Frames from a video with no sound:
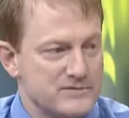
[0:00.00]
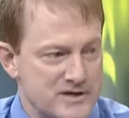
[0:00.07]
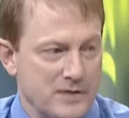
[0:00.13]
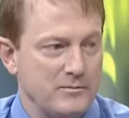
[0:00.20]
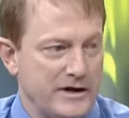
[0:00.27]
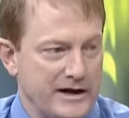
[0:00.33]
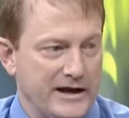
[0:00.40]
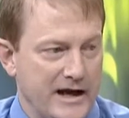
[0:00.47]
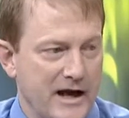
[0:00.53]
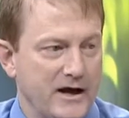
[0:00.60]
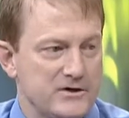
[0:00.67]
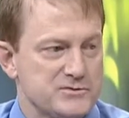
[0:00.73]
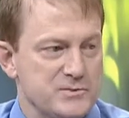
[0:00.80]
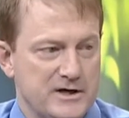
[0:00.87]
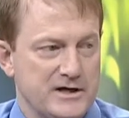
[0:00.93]
somebody
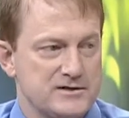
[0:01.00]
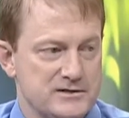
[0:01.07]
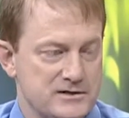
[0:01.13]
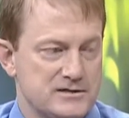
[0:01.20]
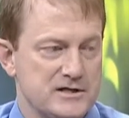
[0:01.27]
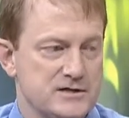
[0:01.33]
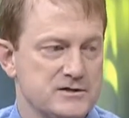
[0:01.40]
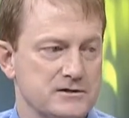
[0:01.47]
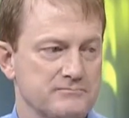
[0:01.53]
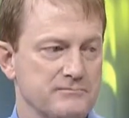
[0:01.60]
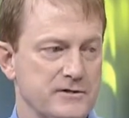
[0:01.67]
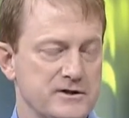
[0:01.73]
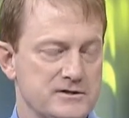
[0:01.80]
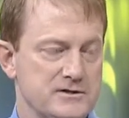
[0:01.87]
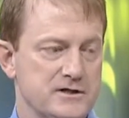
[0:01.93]
else because it's such a
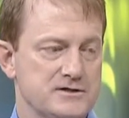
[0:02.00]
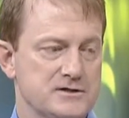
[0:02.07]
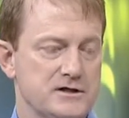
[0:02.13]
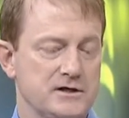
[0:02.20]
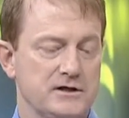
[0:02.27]
it's such a,